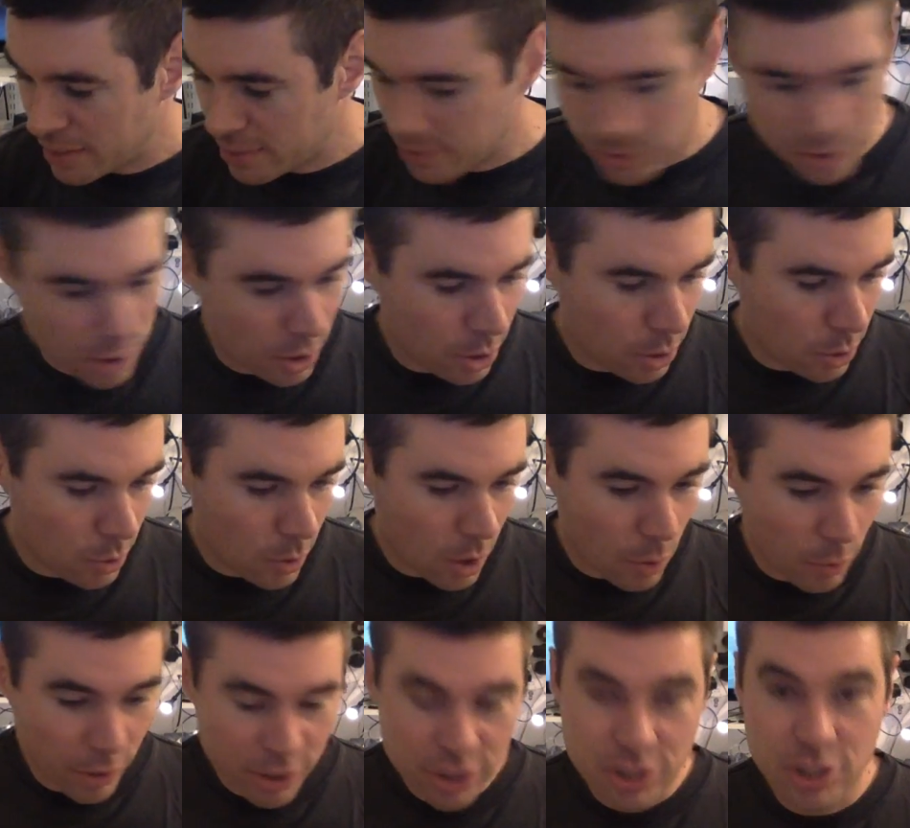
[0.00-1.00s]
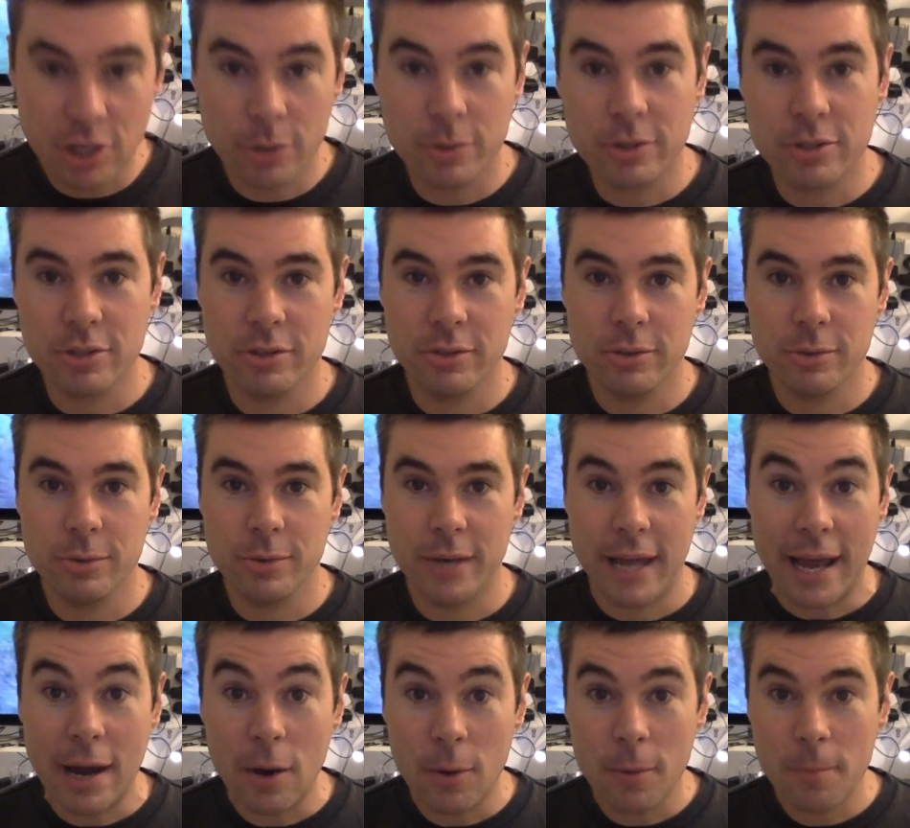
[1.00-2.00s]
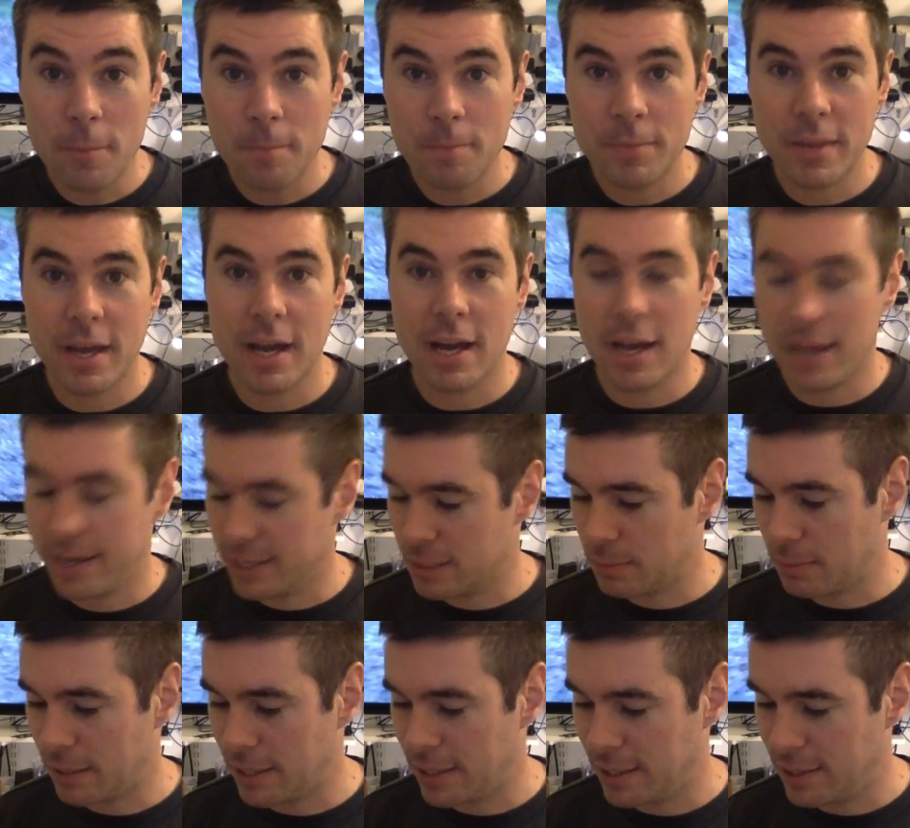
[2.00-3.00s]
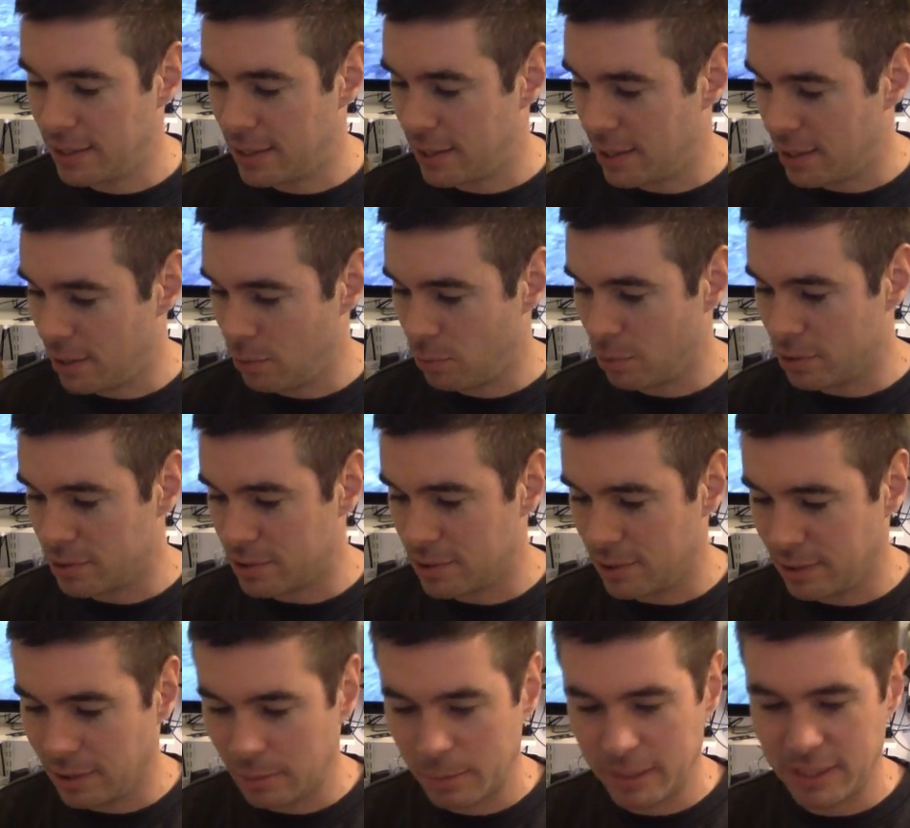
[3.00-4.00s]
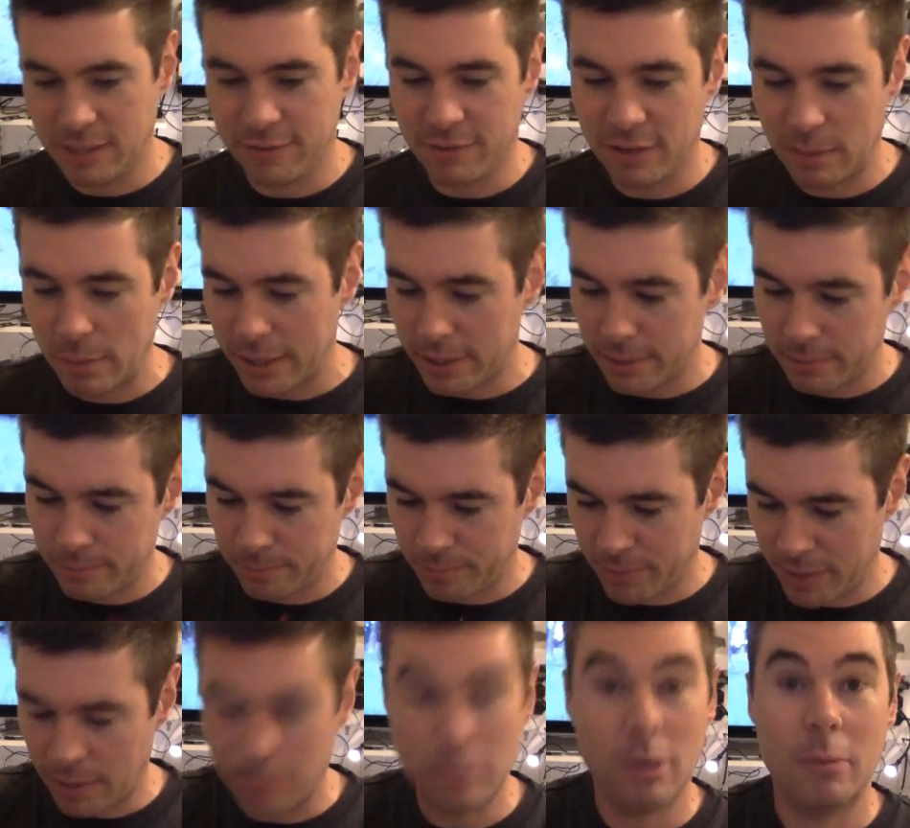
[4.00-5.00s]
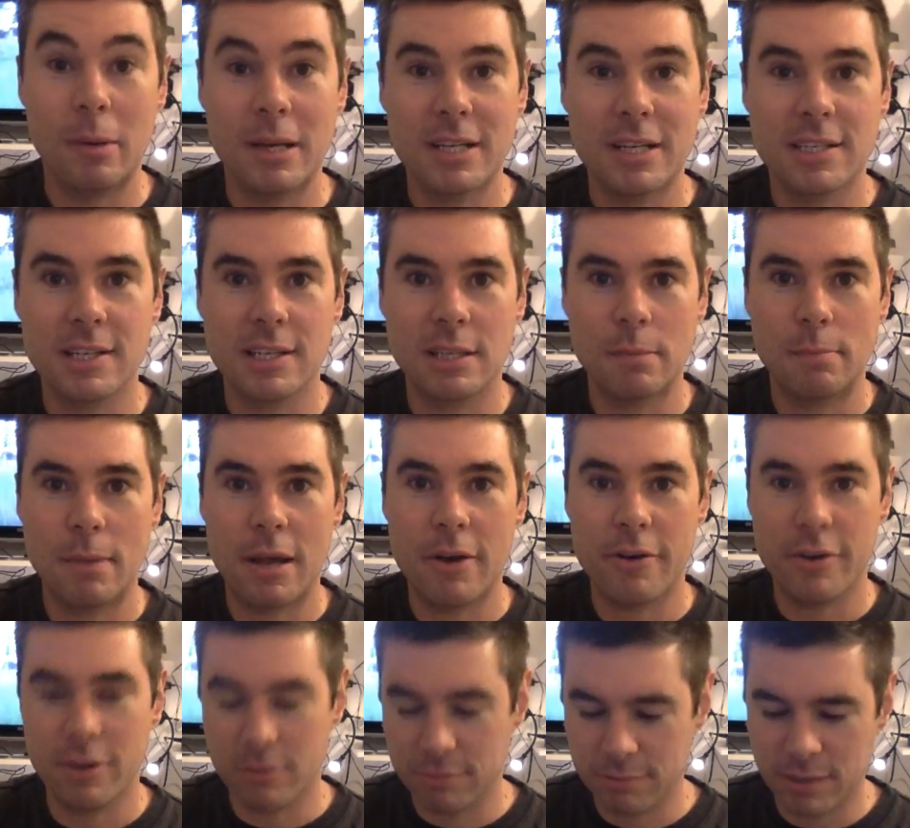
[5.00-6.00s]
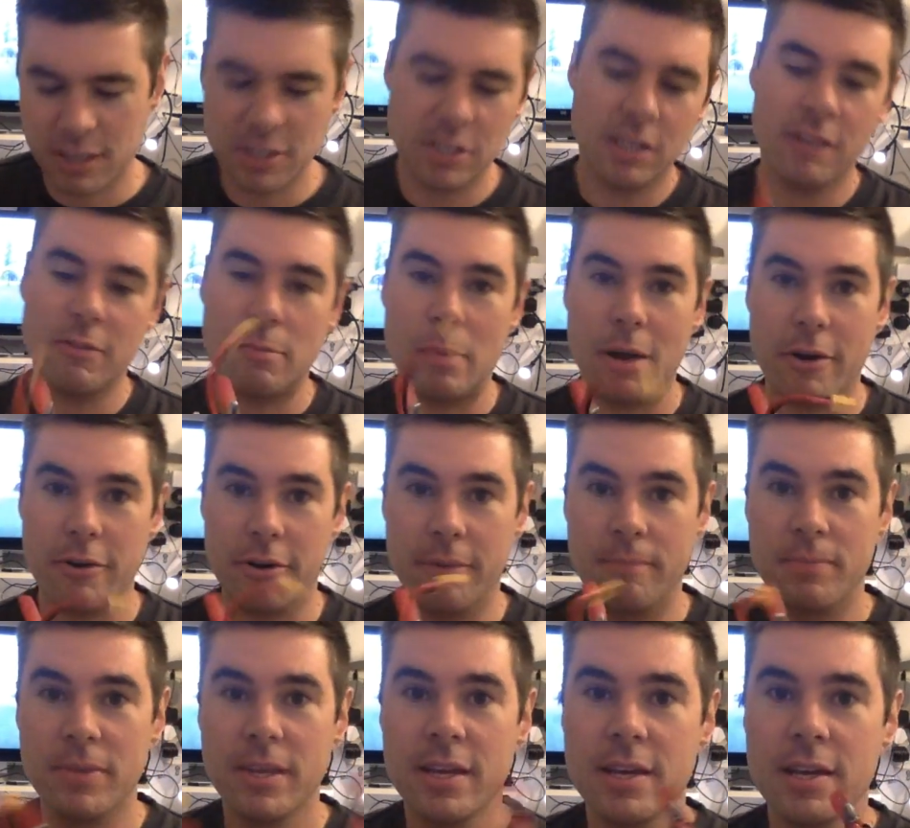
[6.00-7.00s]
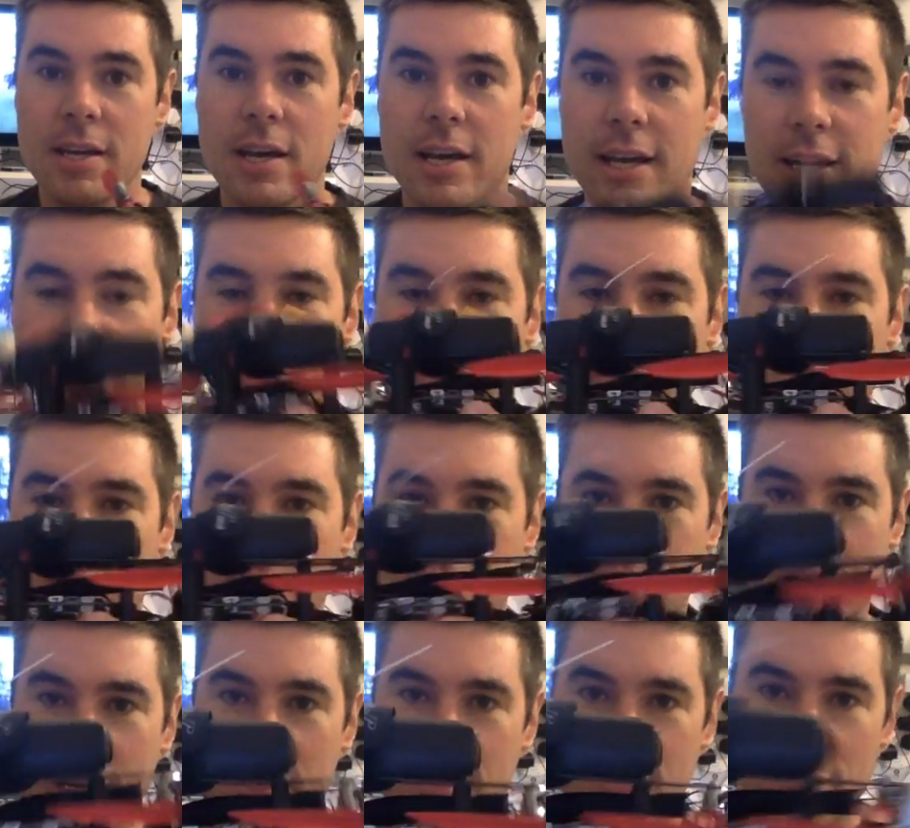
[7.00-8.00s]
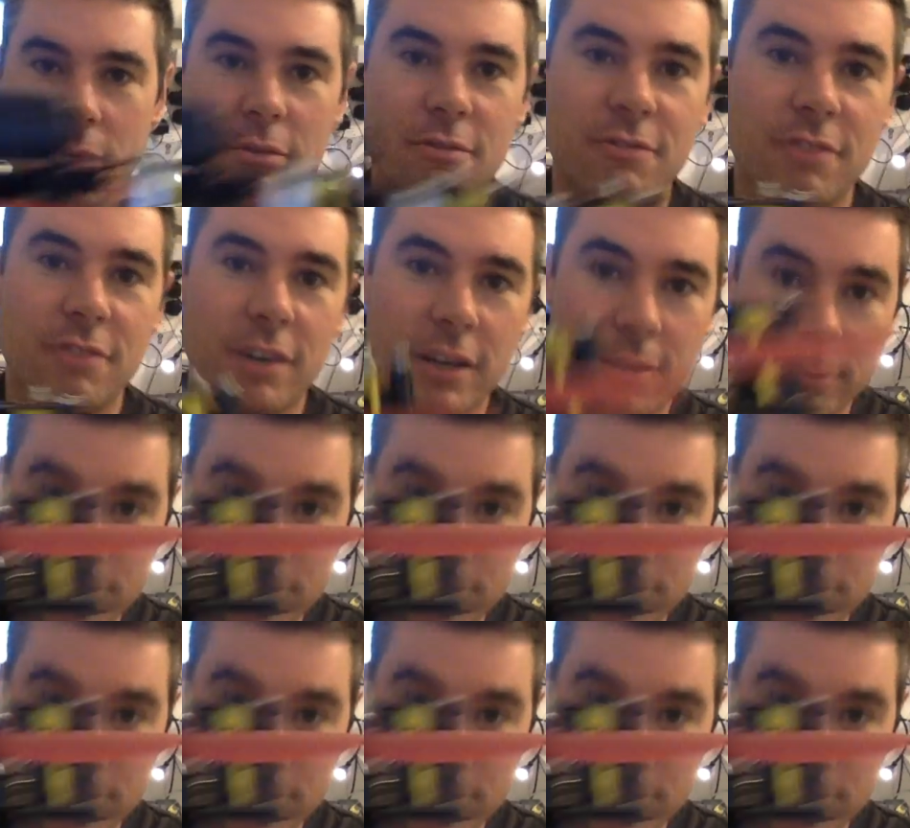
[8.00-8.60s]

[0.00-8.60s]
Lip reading: So I want to show it to you now and explain what's a little bit different about it. I might just take the battery off. Actually, I'll leave the battery on. Okay, so starting from the front.